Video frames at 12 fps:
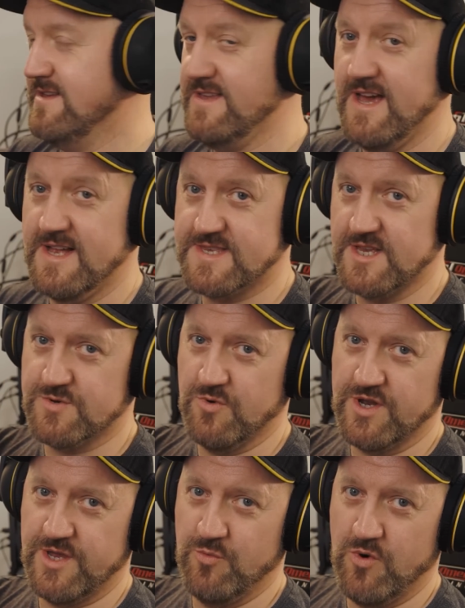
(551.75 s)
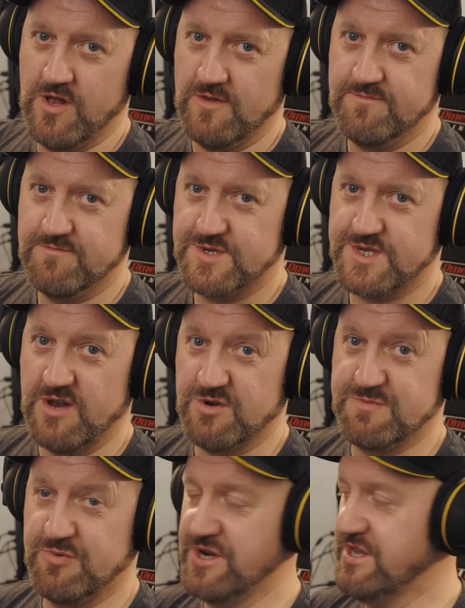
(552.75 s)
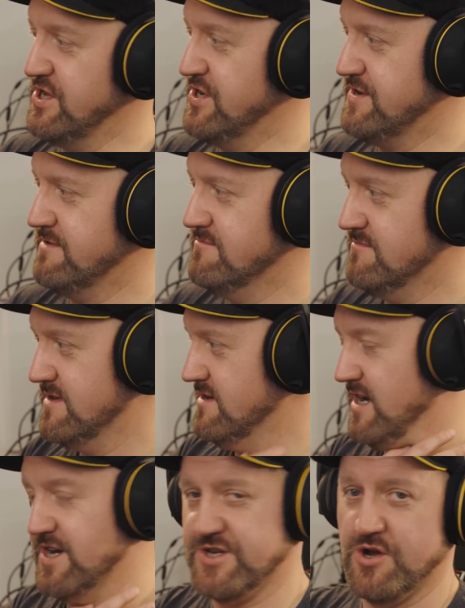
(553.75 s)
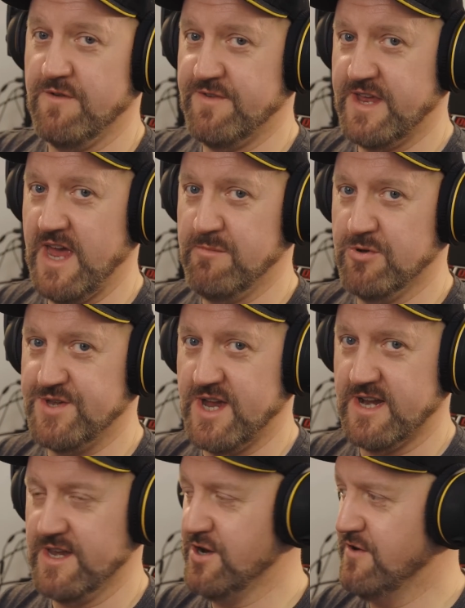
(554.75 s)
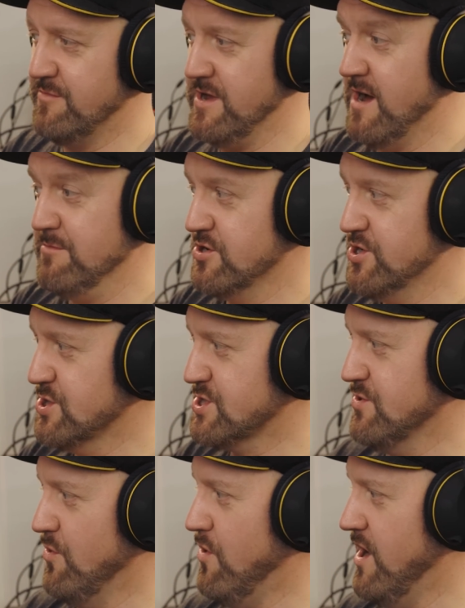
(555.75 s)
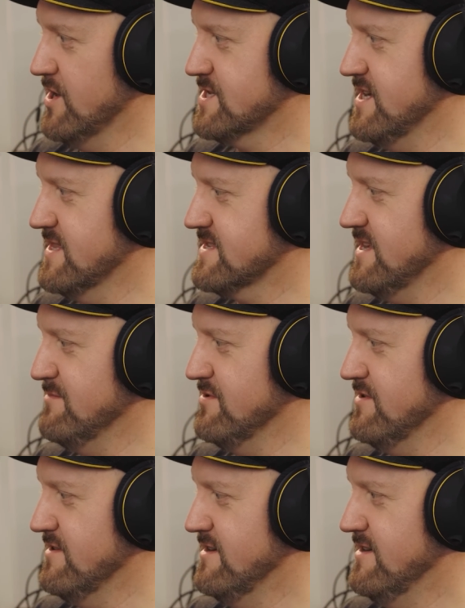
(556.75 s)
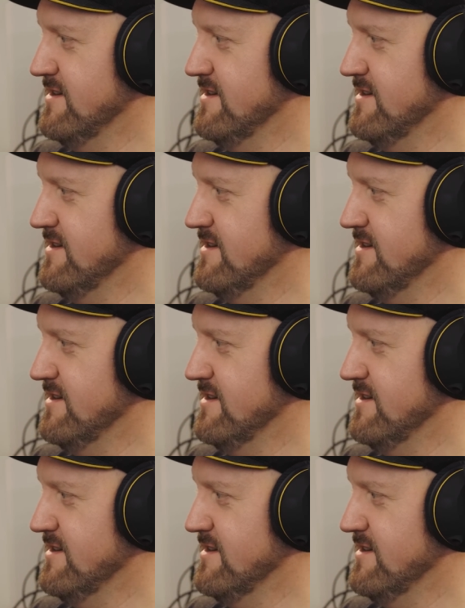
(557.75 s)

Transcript: Yeah, headset's working well, sound is pretty good. I don't have a cable dangling over me. I'm not used to a wireless headset, but